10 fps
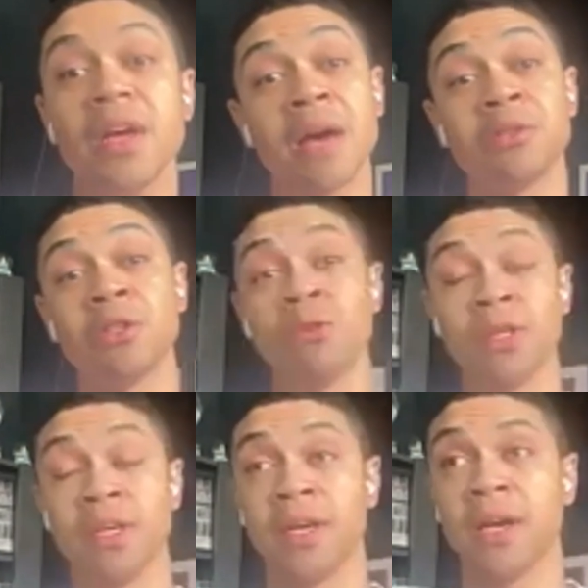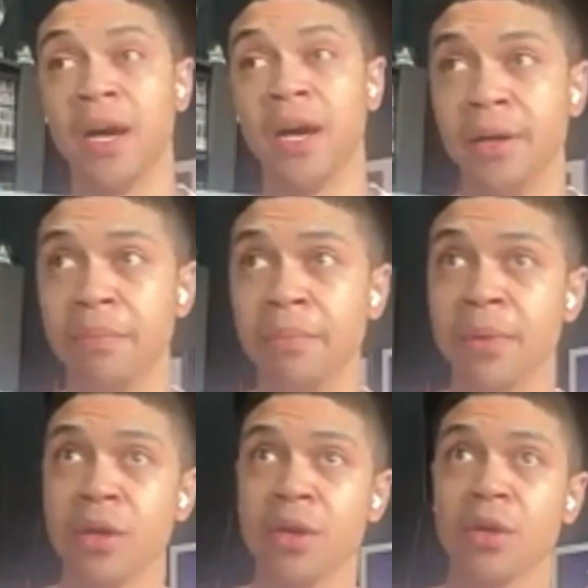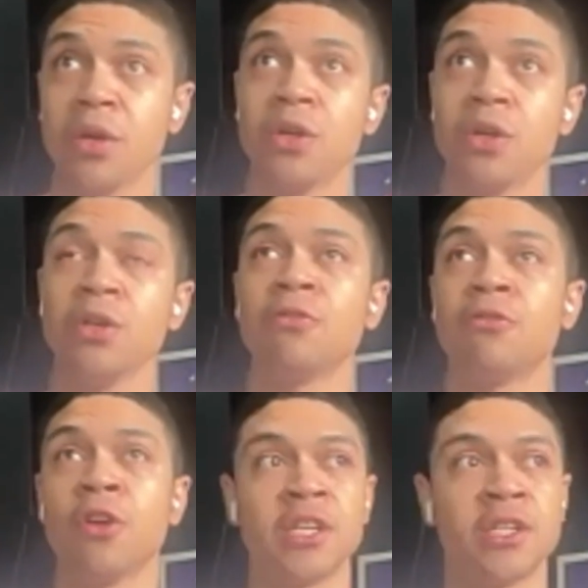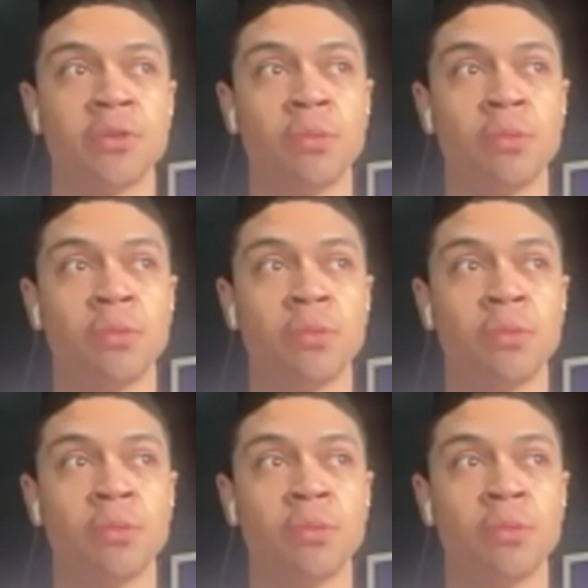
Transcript: Absolutely. For us,